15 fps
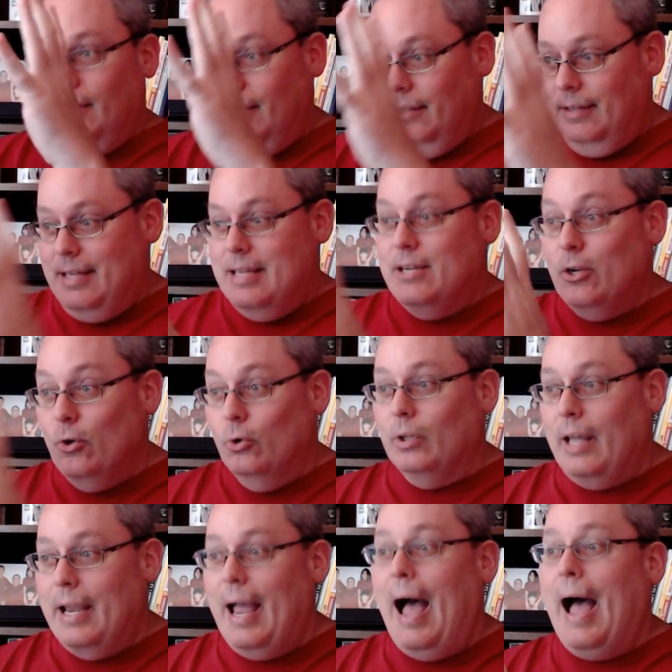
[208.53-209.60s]
the Google
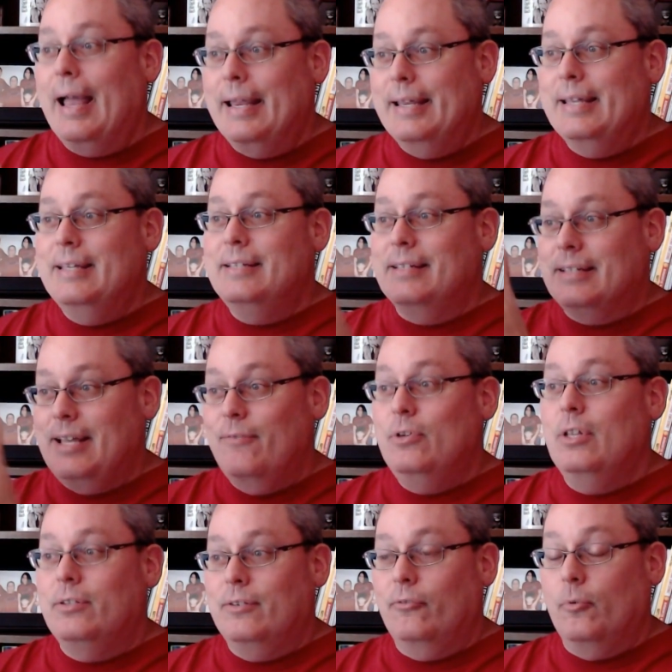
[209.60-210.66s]
AI is and giving you
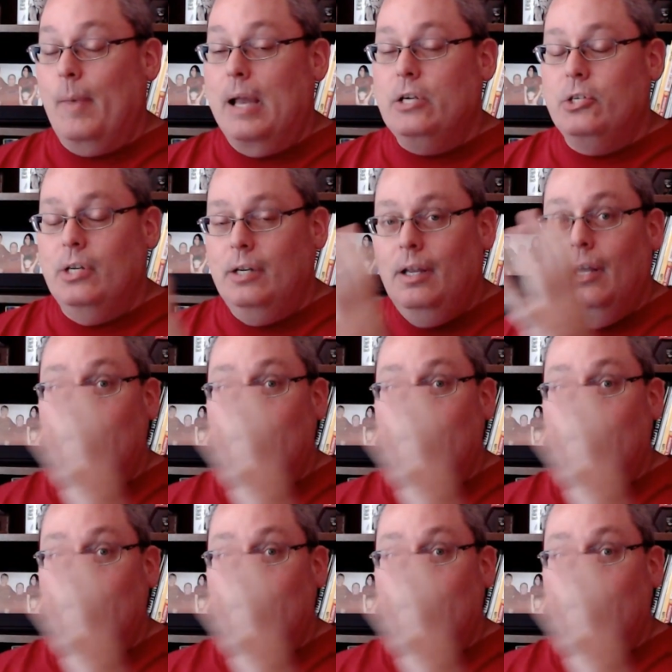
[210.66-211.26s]
this information,